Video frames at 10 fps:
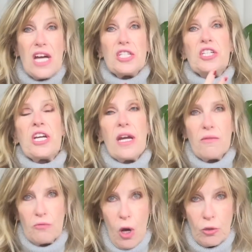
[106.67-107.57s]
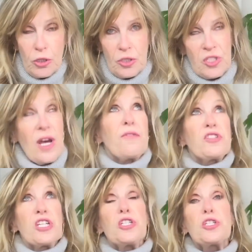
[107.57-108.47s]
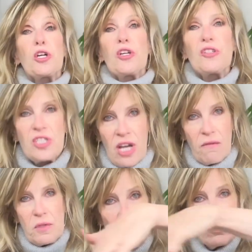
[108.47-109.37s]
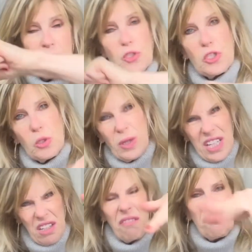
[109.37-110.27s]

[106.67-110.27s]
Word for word: she enrolled herself. She took herself on two little